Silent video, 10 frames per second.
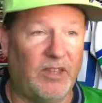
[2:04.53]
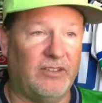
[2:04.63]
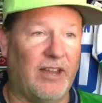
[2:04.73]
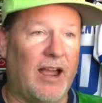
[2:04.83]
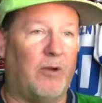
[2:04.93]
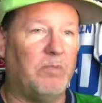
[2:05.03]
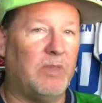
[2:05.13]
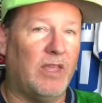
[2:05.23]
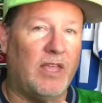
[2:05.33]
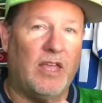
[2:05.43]
Now,
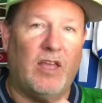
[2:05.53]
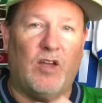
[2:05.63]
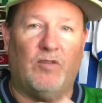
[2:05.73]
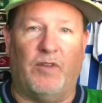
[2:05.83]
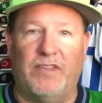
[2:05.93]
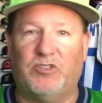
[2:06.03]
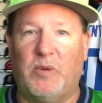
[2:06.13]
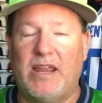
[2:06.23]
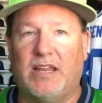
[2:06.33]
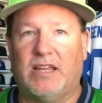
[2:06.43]
for this
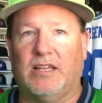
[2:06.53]
week,